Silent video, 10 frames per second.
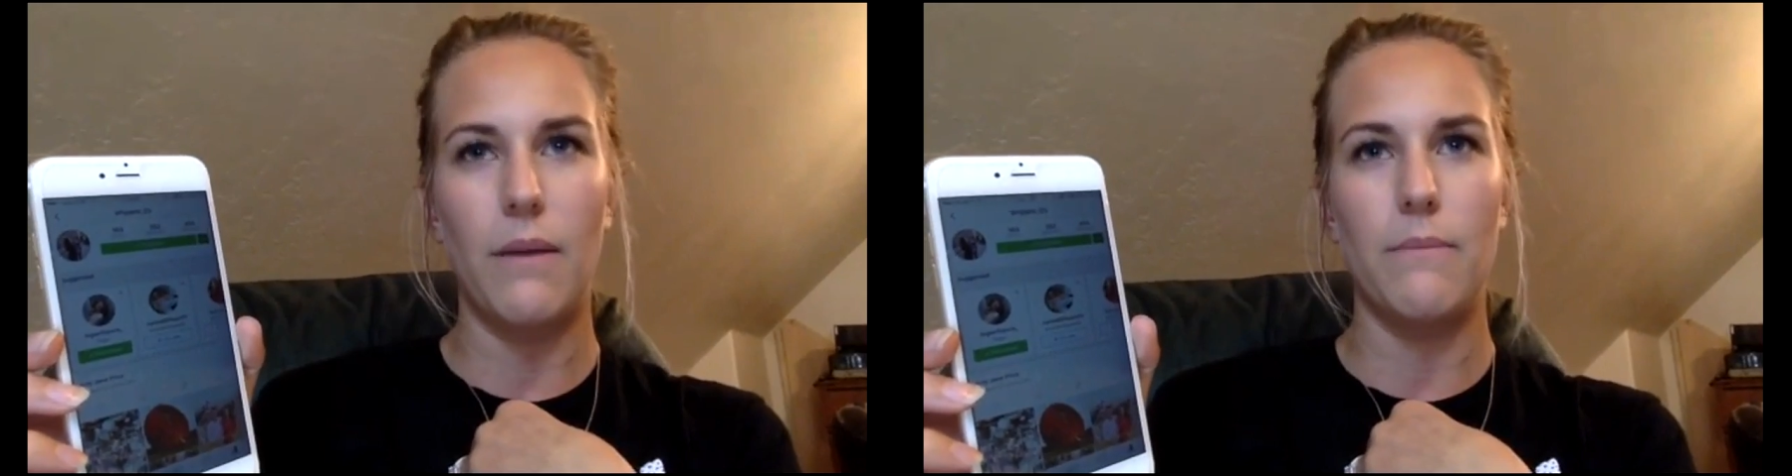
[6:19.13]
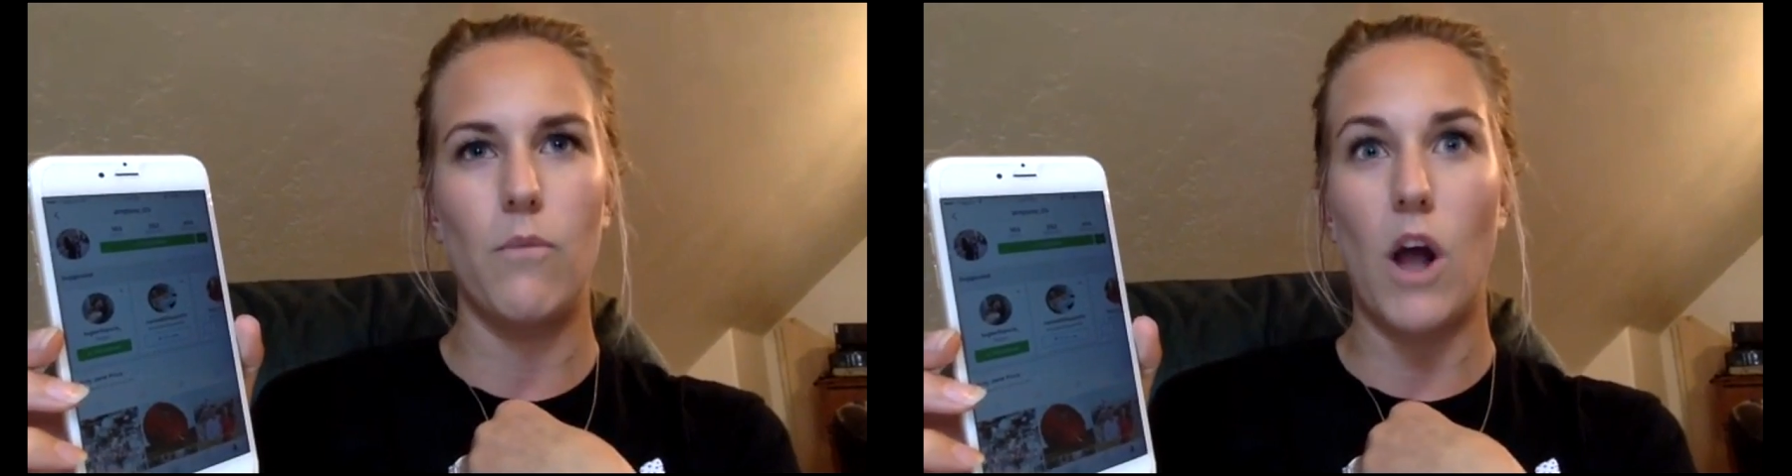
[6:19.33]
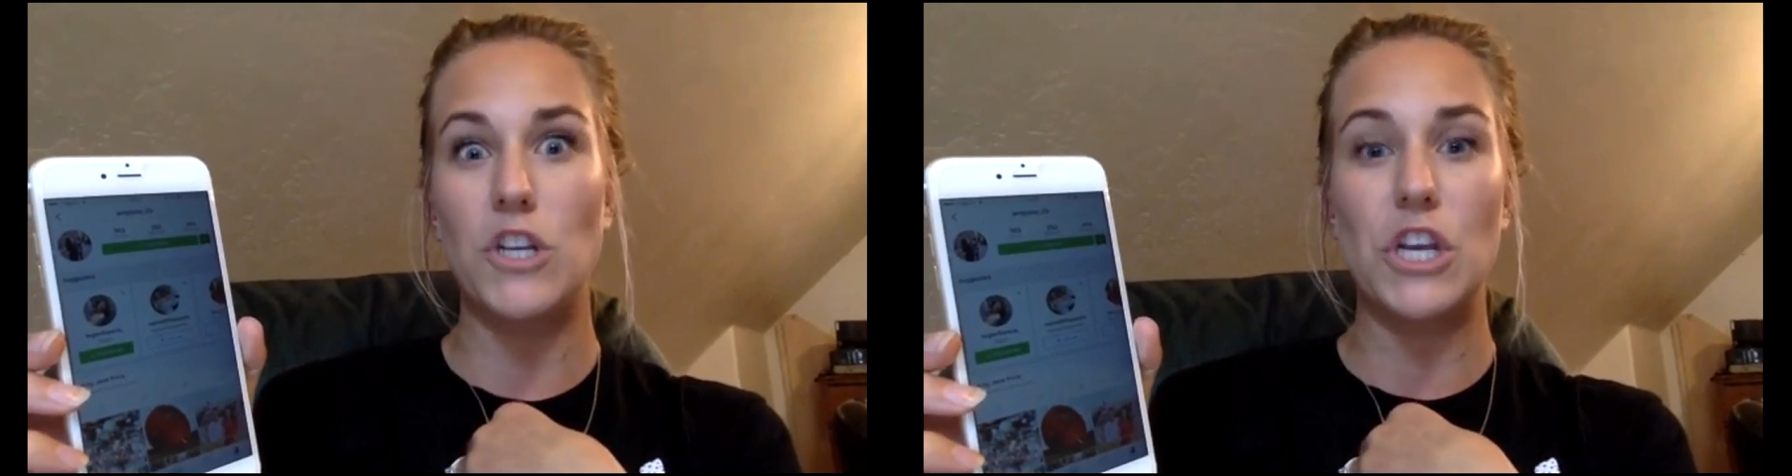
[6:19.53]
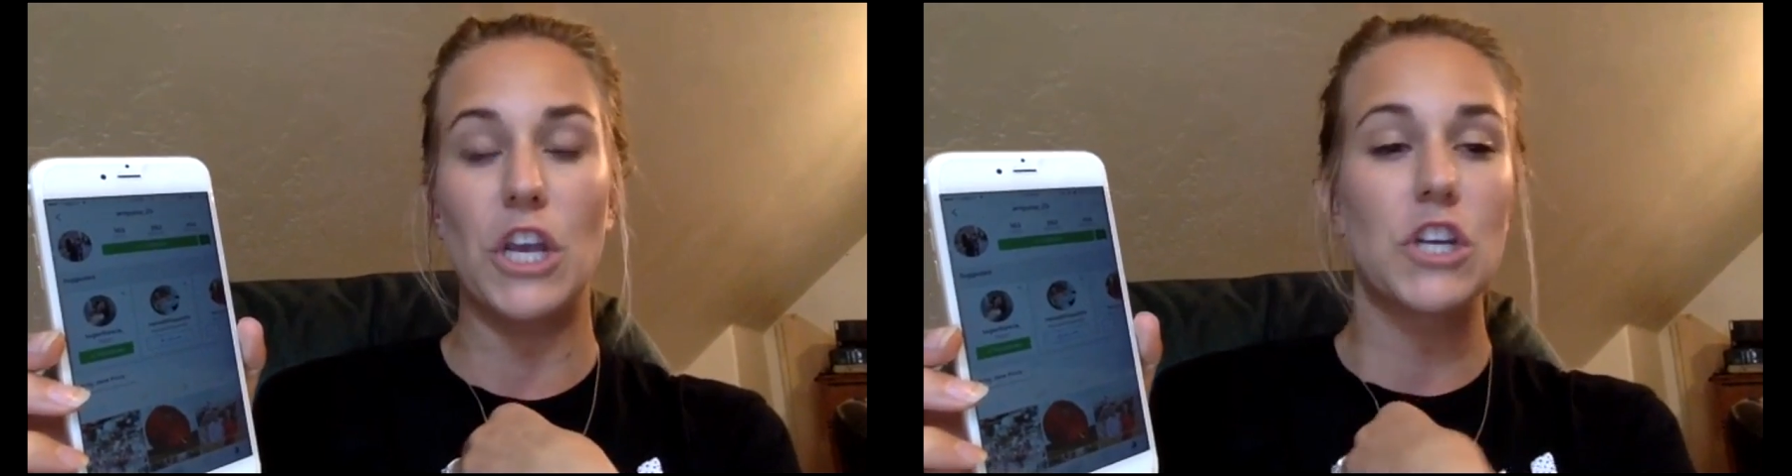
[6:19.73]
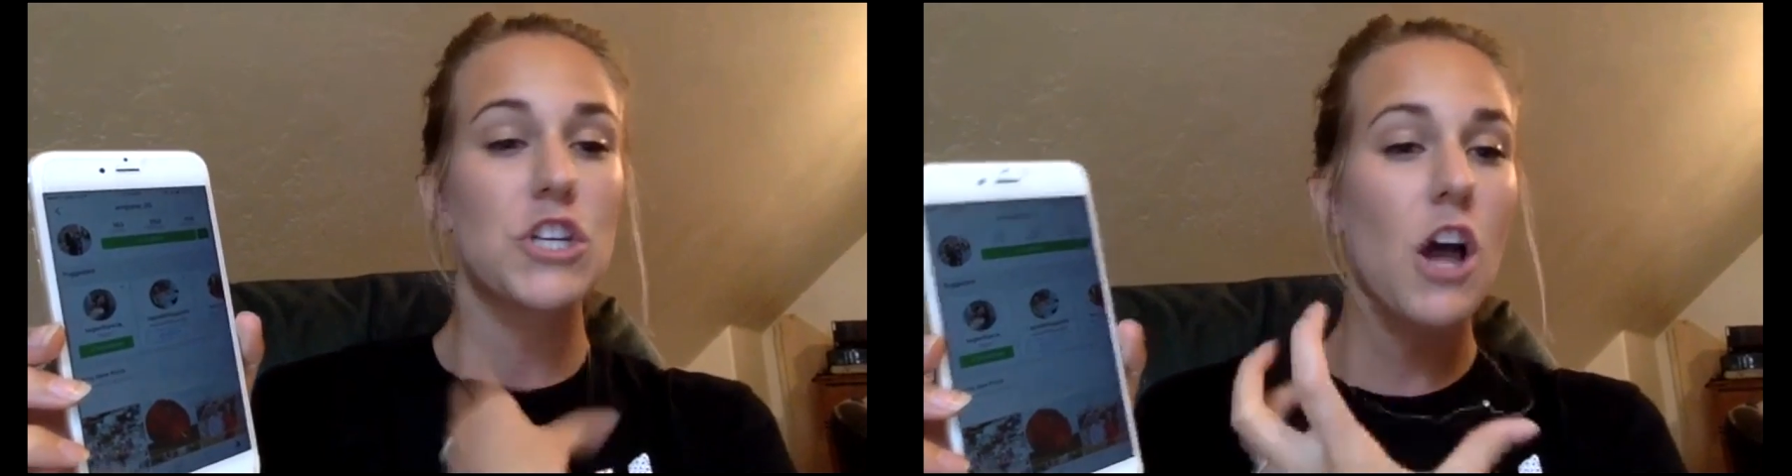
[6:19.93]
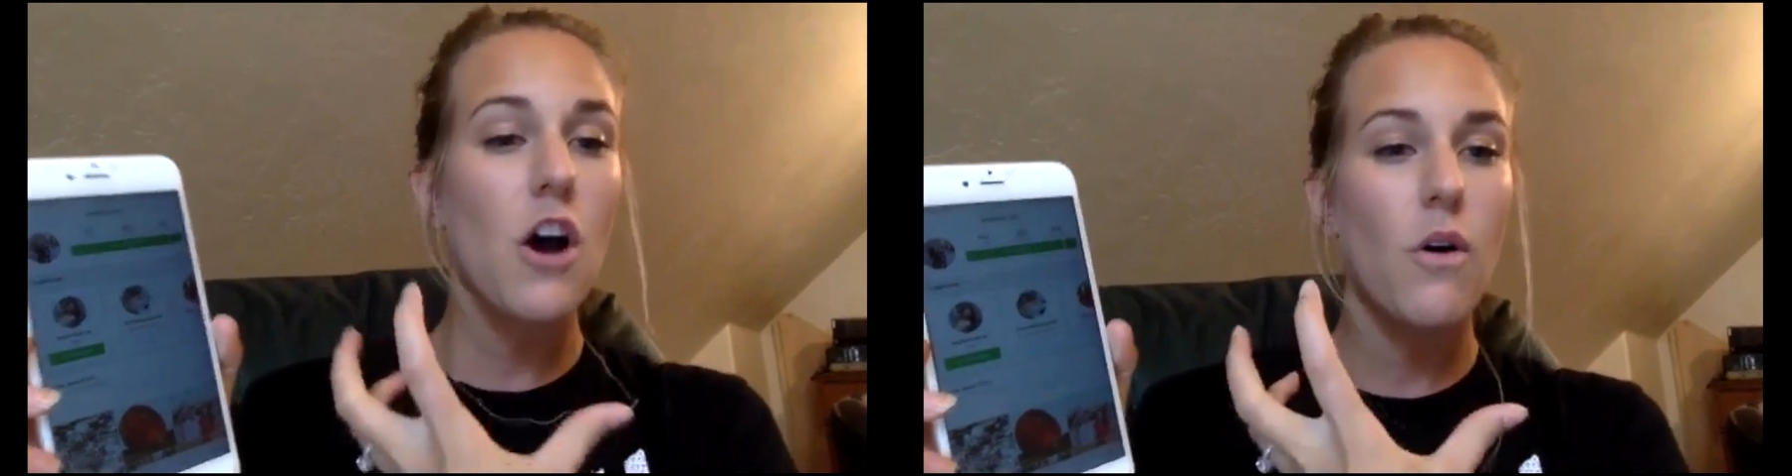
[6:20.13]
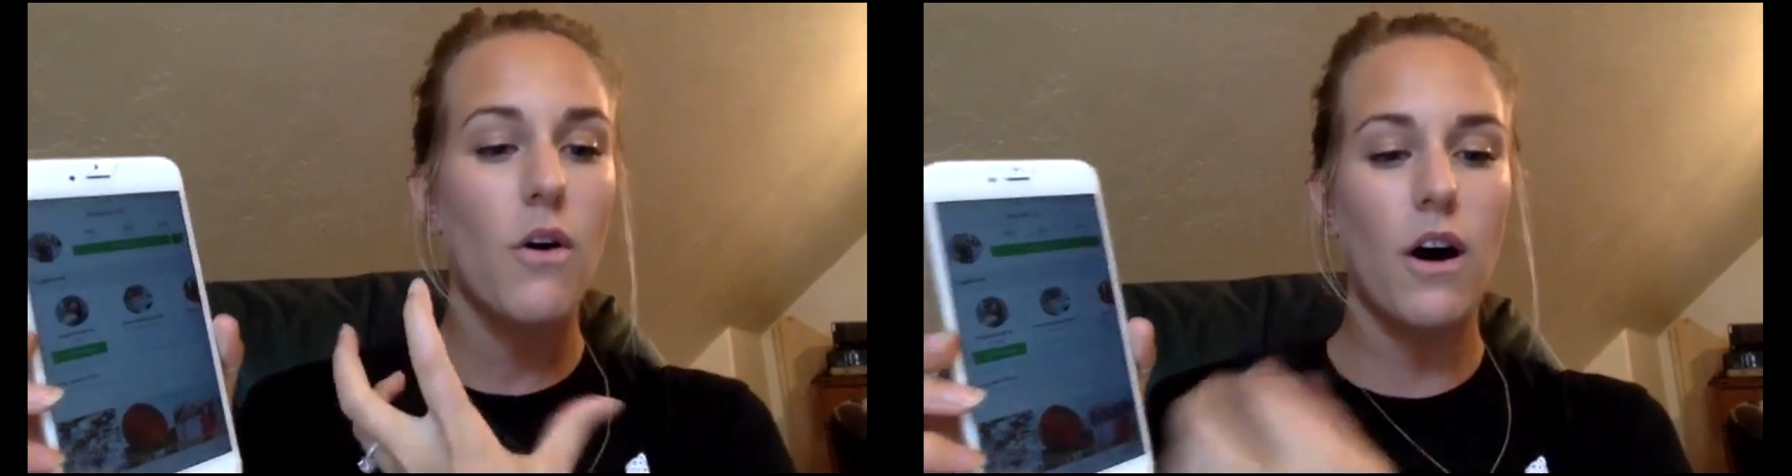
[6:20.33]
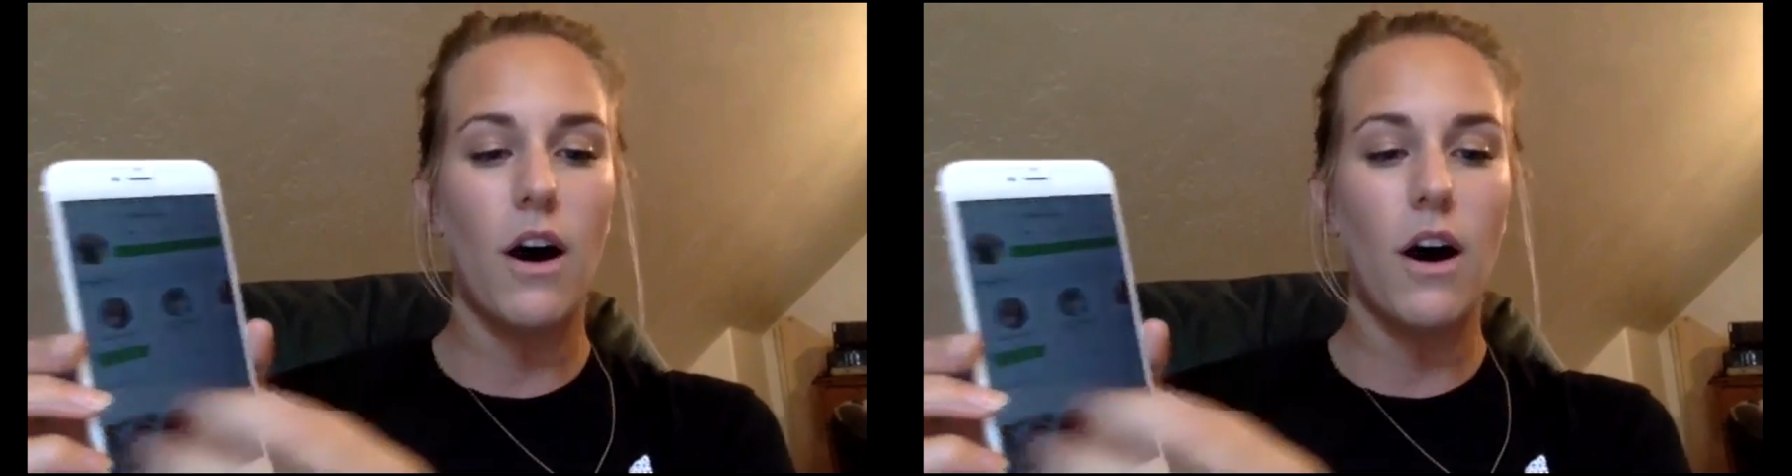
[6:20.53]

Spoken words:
I'm watching a show.